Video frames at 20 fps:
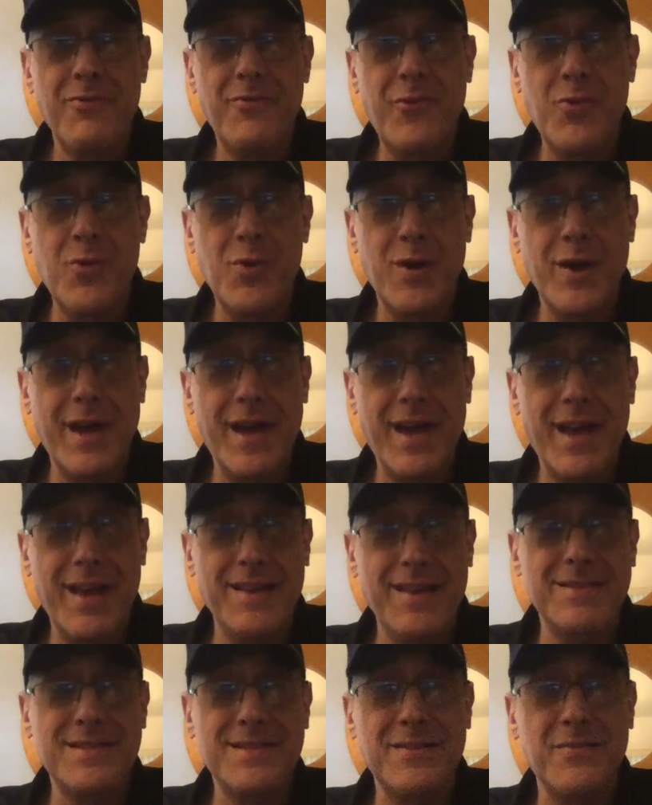for a
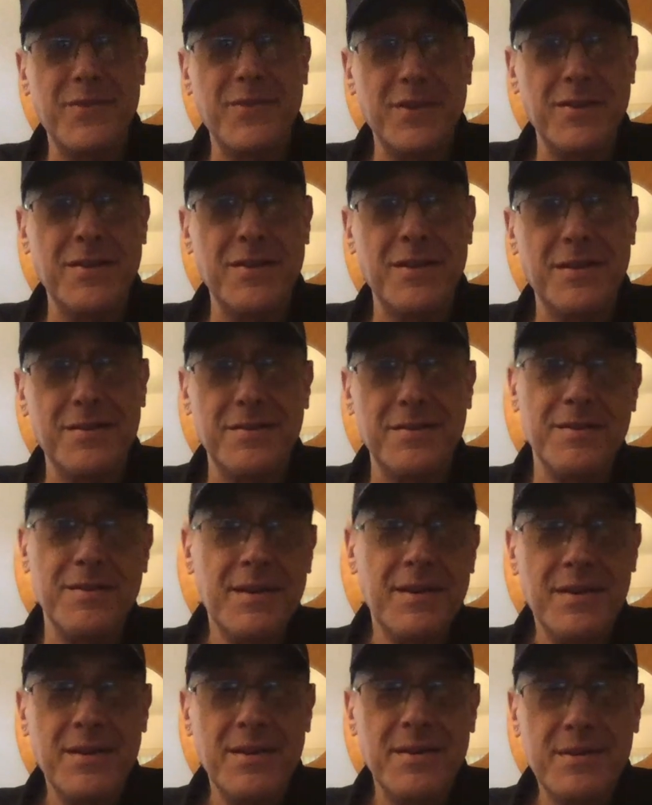civilian
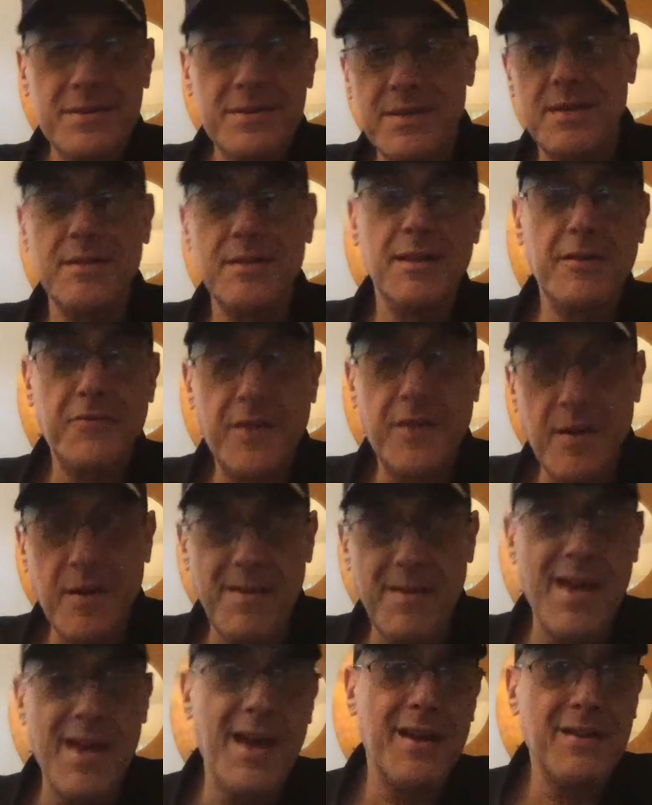Sea Lift
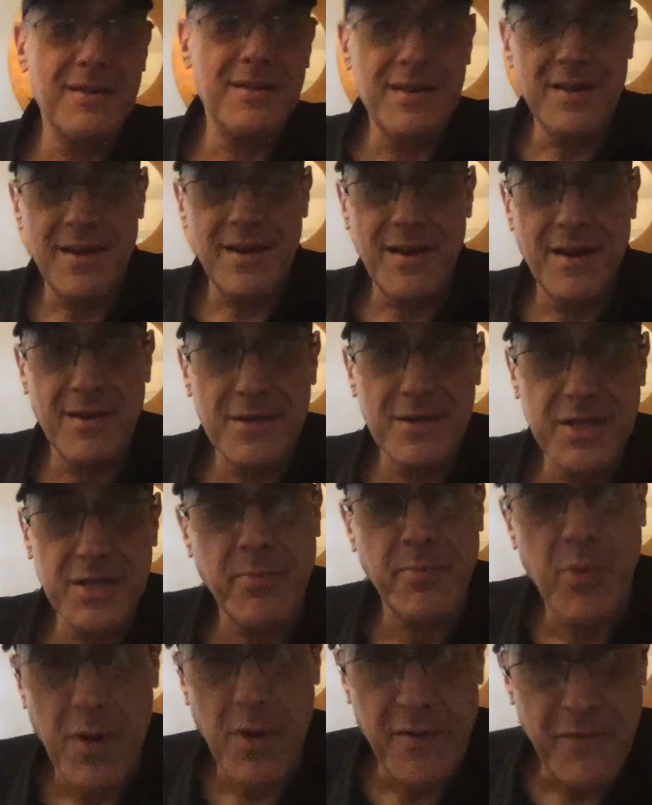Command uh,
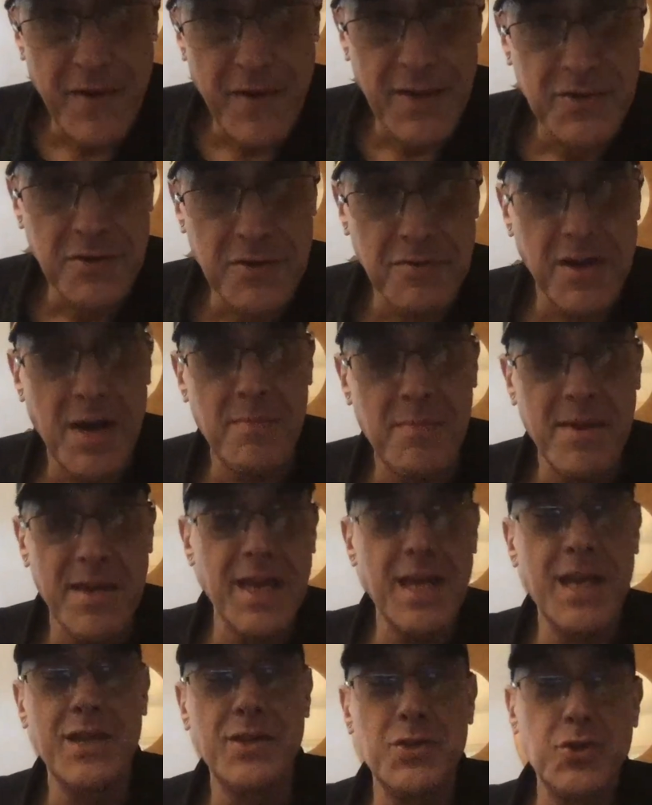support vessel coming
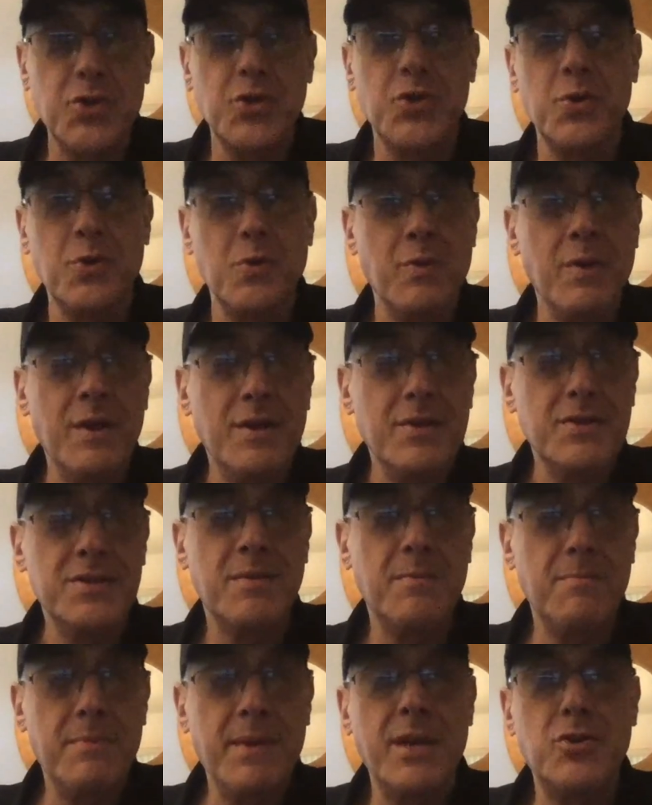into
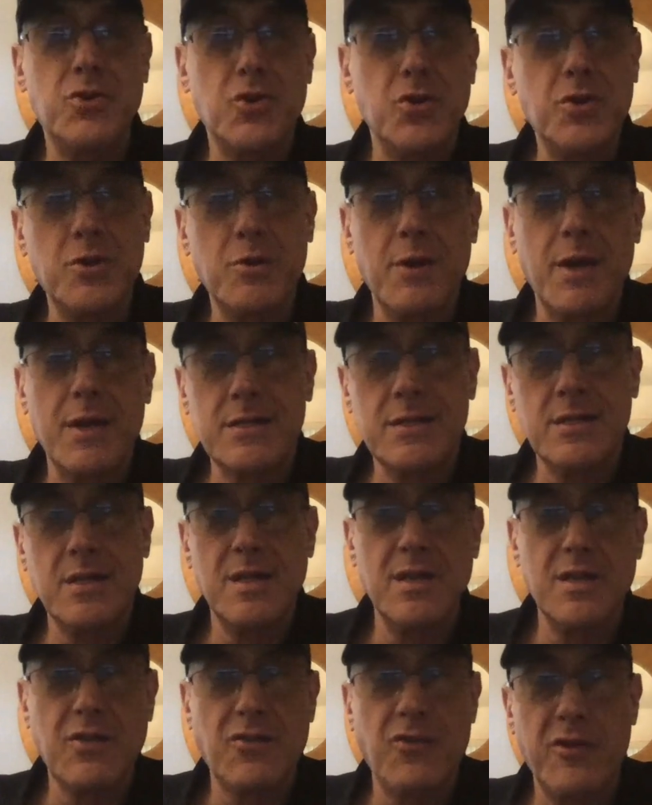some major U.S.
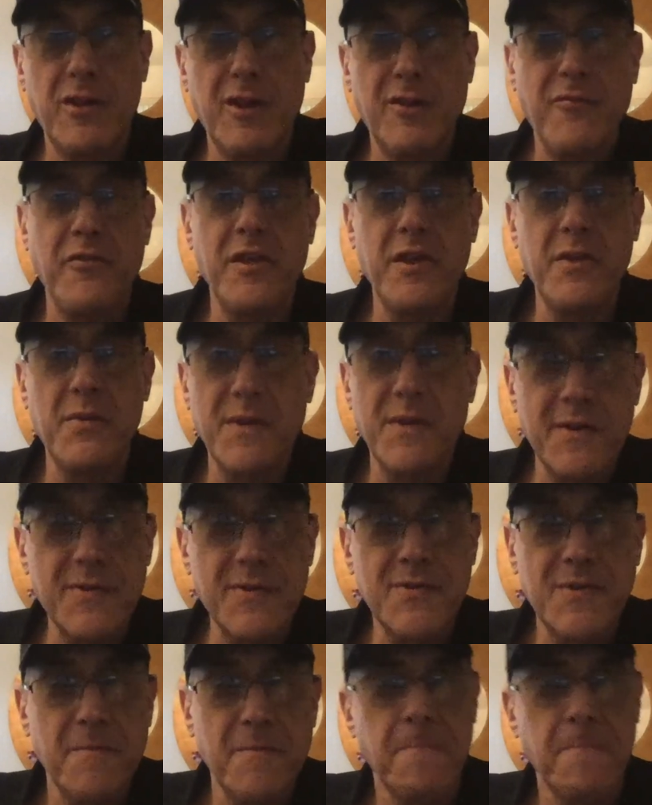cities for their fleet weeks.